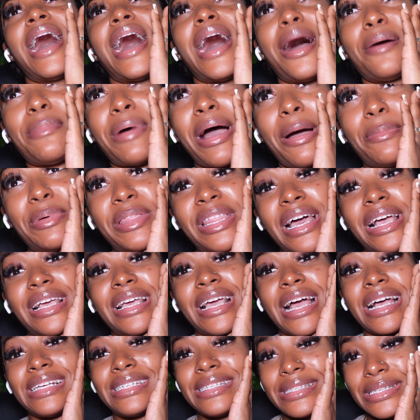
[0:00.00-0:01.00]
I'm happy that you
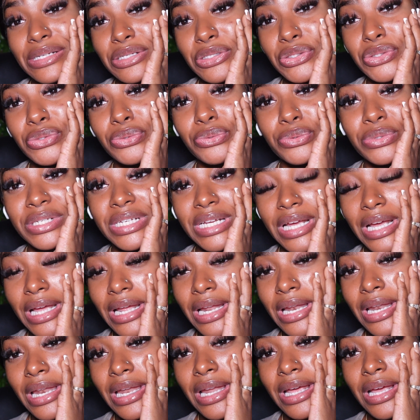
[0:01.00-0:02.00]
guys still tuned
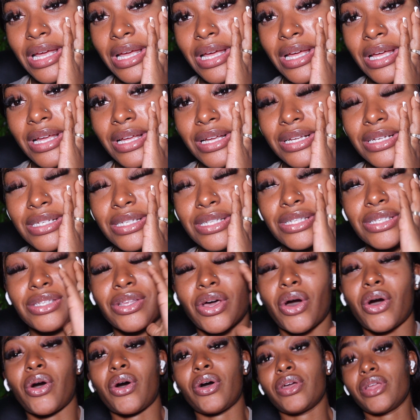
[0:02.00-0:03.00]
in.
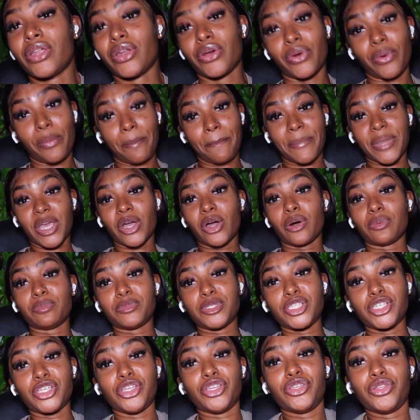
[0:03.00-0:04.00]
So, you know, big up
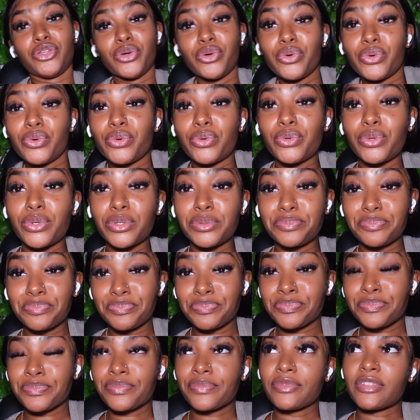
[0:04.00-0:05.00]
to you.
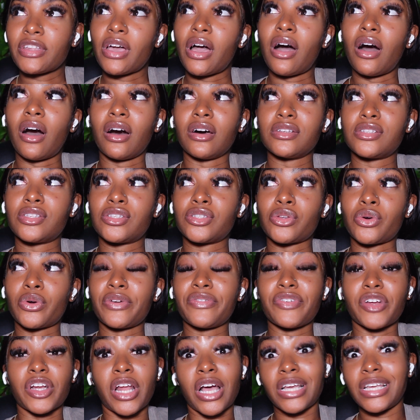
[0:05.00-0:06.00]
Also,
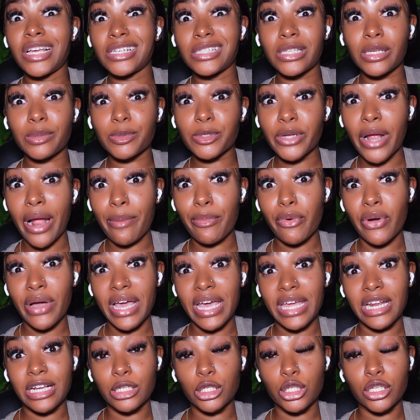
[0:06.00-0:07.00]
if you're not yet subscribed, go
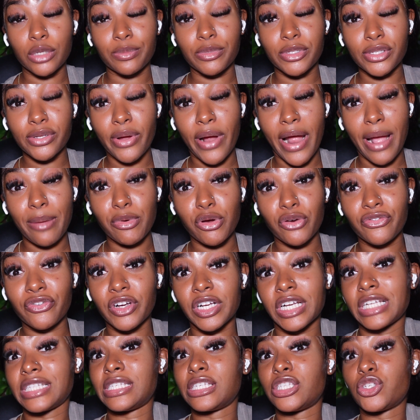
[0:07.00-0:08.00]
ahead and subscribe. Don't
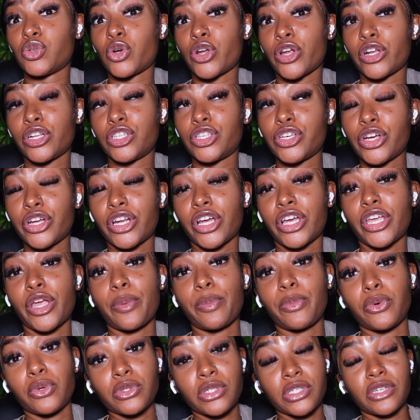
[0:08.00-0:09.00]
forget to turn on your
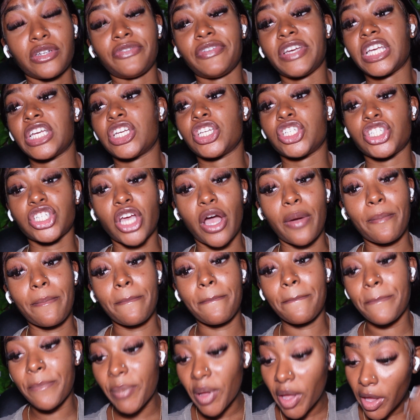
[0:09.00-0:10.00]
post notification
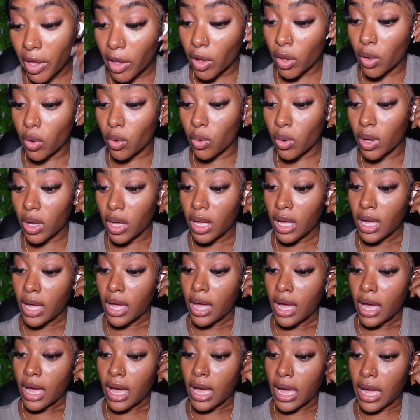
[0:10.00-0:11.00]
bell.
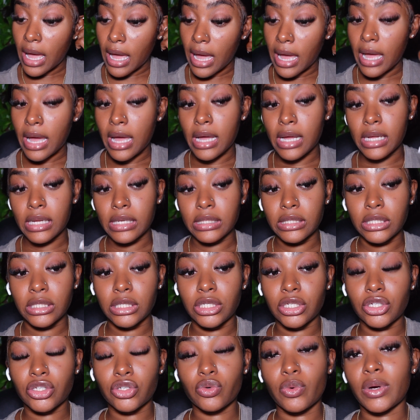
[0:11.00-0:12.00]
And
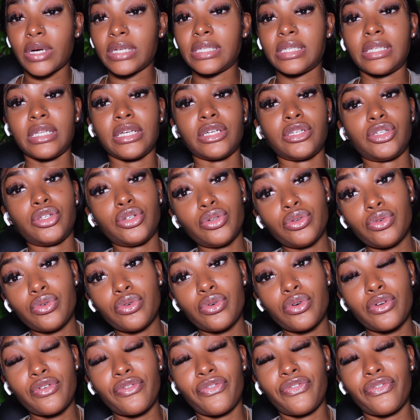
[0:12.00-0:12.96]
just wanna stay tuned